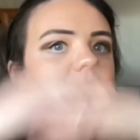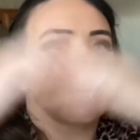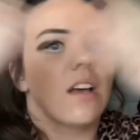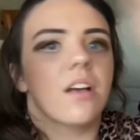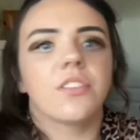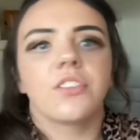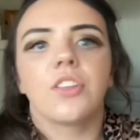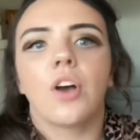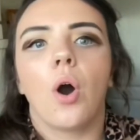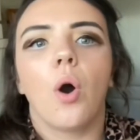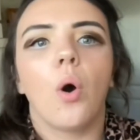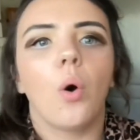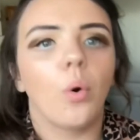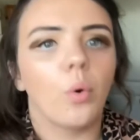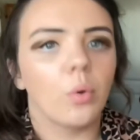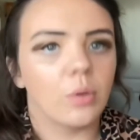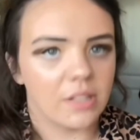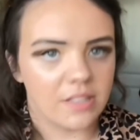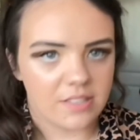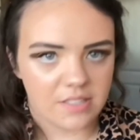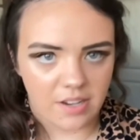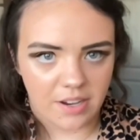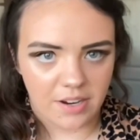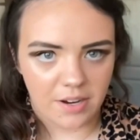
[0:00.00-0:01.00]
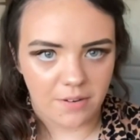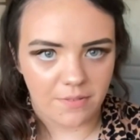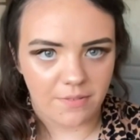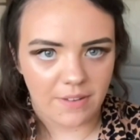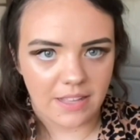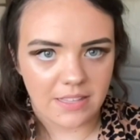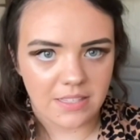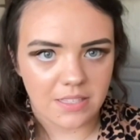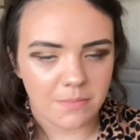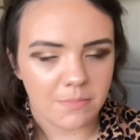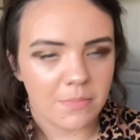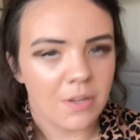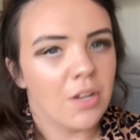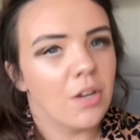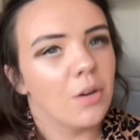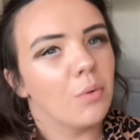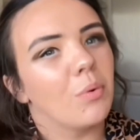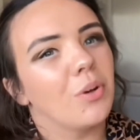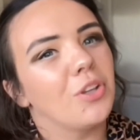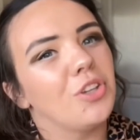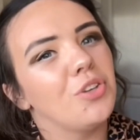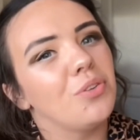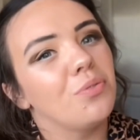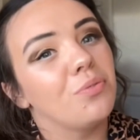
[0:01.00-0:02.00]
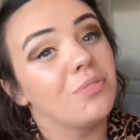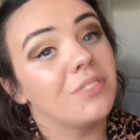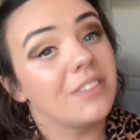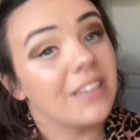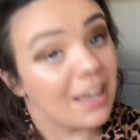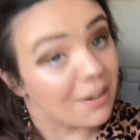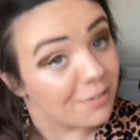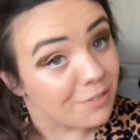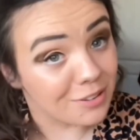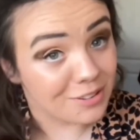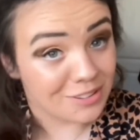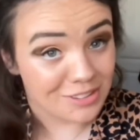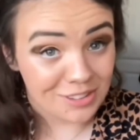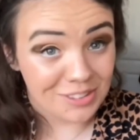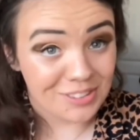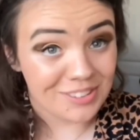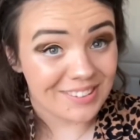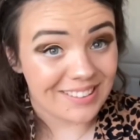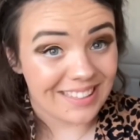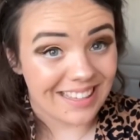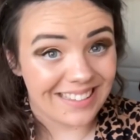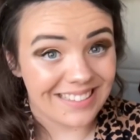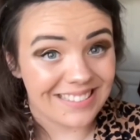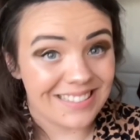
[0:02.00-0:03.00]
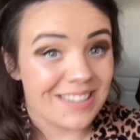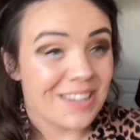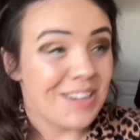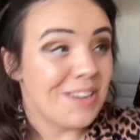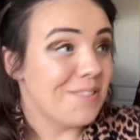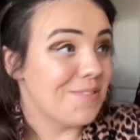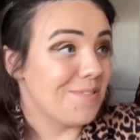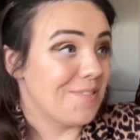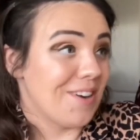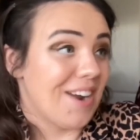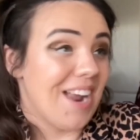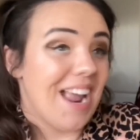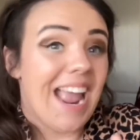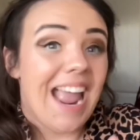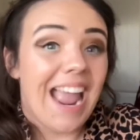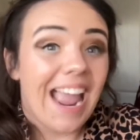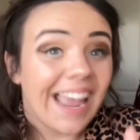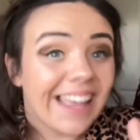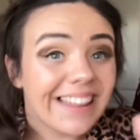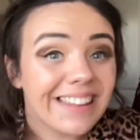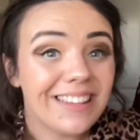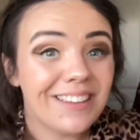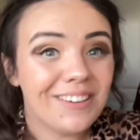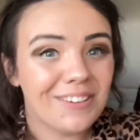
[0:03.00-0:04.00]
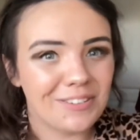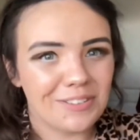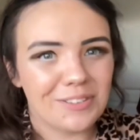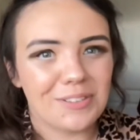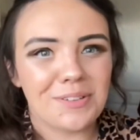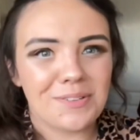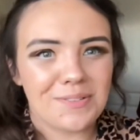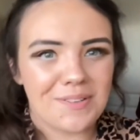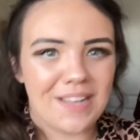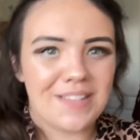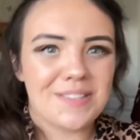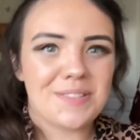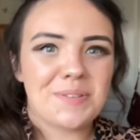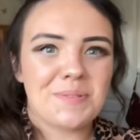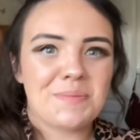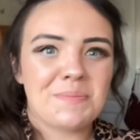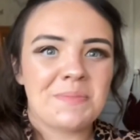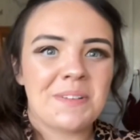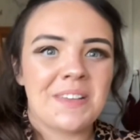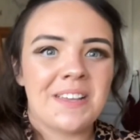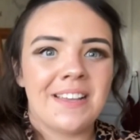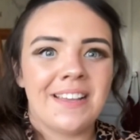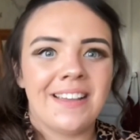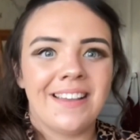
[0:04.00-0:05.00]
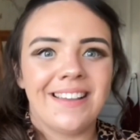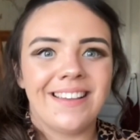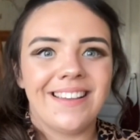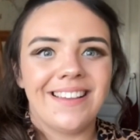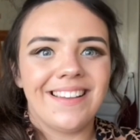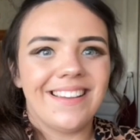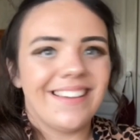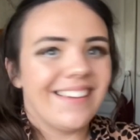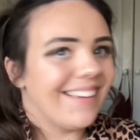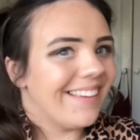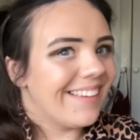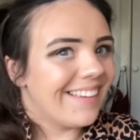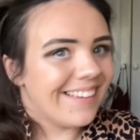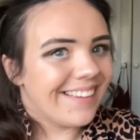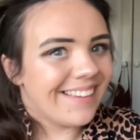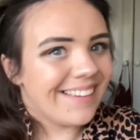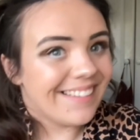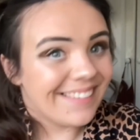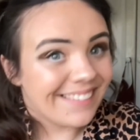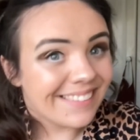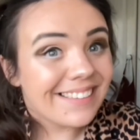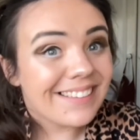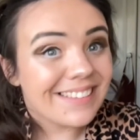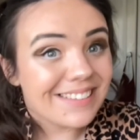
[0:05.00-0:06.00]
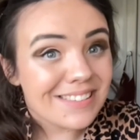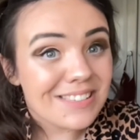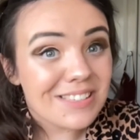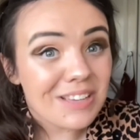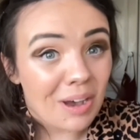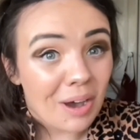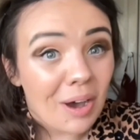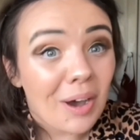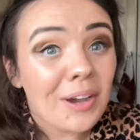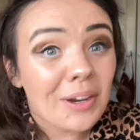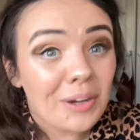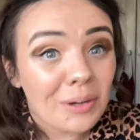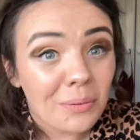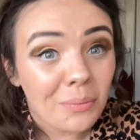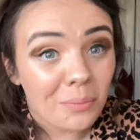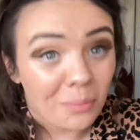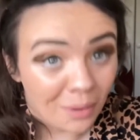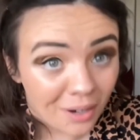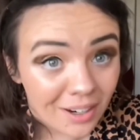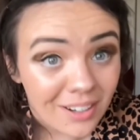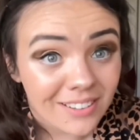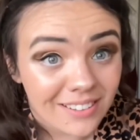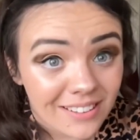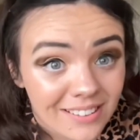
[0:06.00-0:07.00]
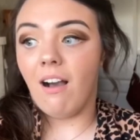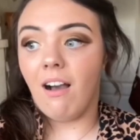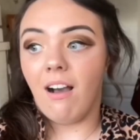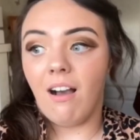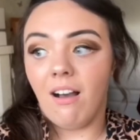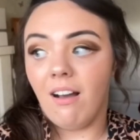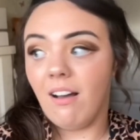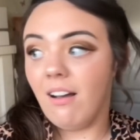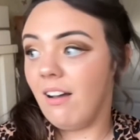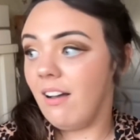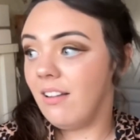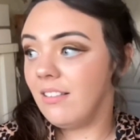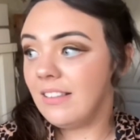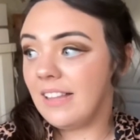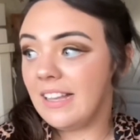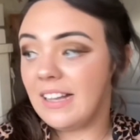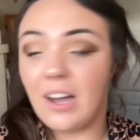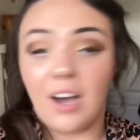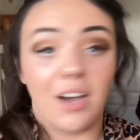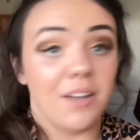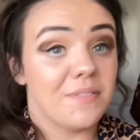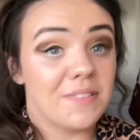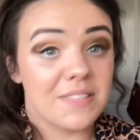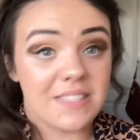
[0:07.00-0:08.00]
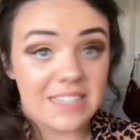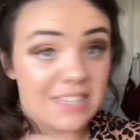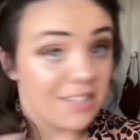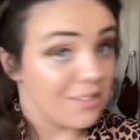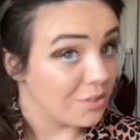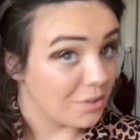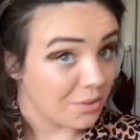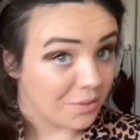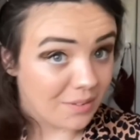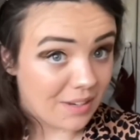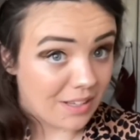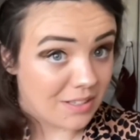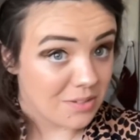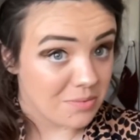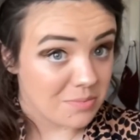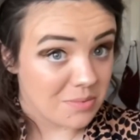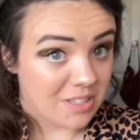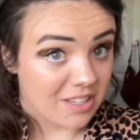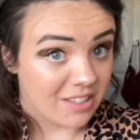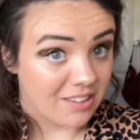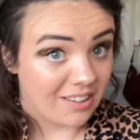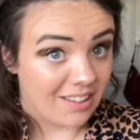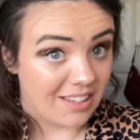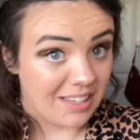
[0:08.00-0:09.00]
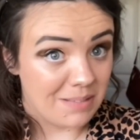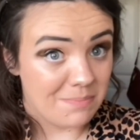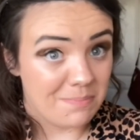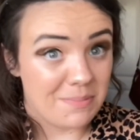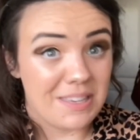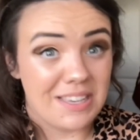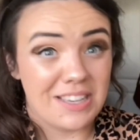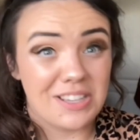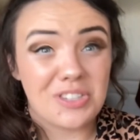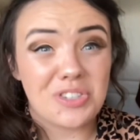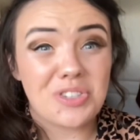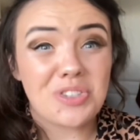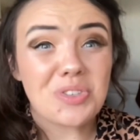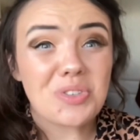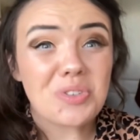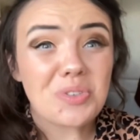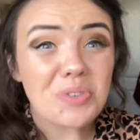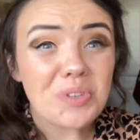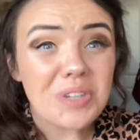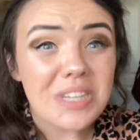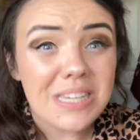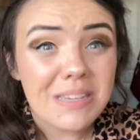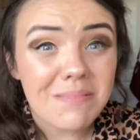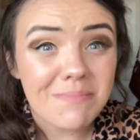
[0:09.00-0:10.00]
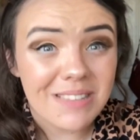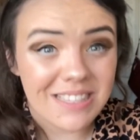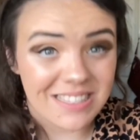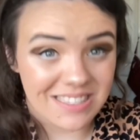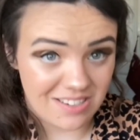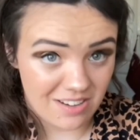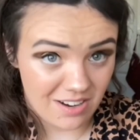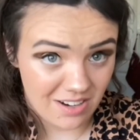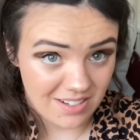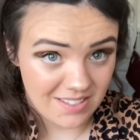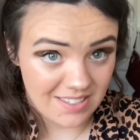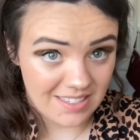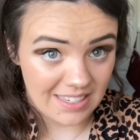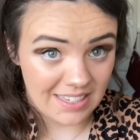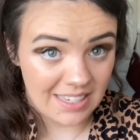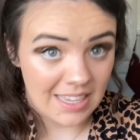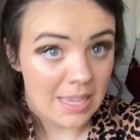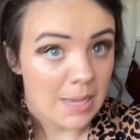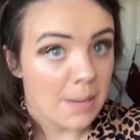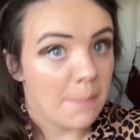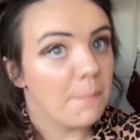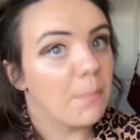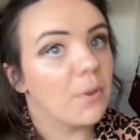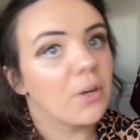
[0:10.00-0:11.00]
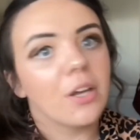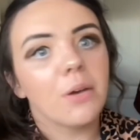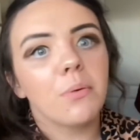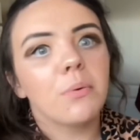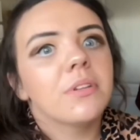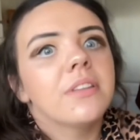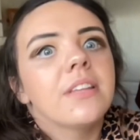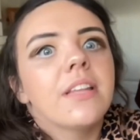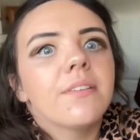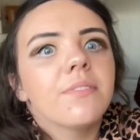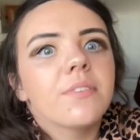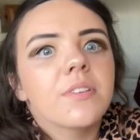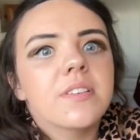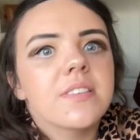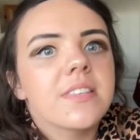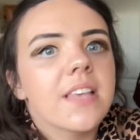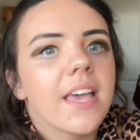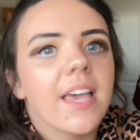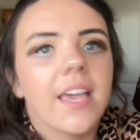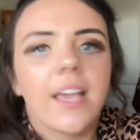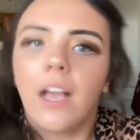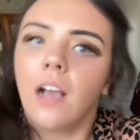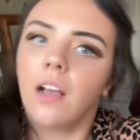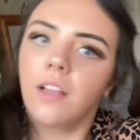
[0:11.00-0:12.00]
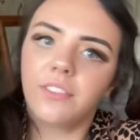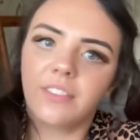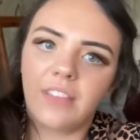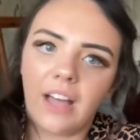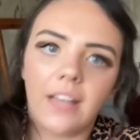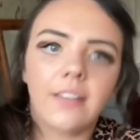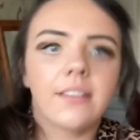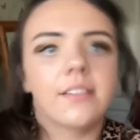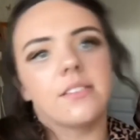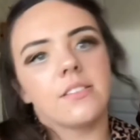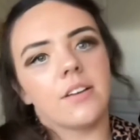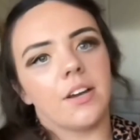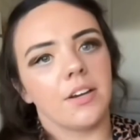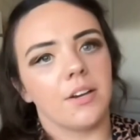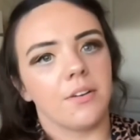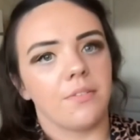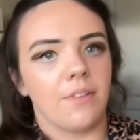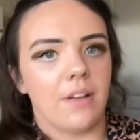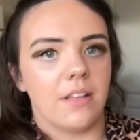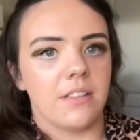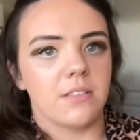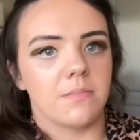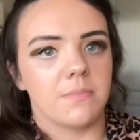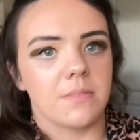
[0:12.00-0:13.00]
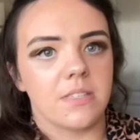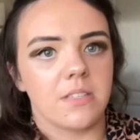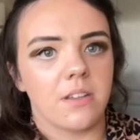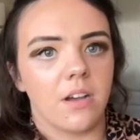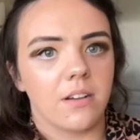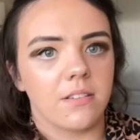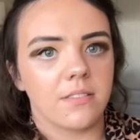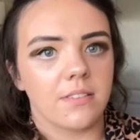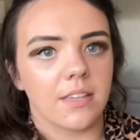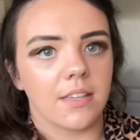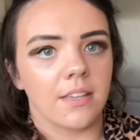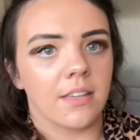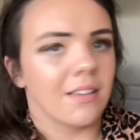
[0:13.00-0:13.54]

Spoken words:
the whole entire fandom when you've never done that for any other fandom in the entire world. Like, I've seen other fandoms online be extremely toxic, but I would never say that entire fandom is toxic.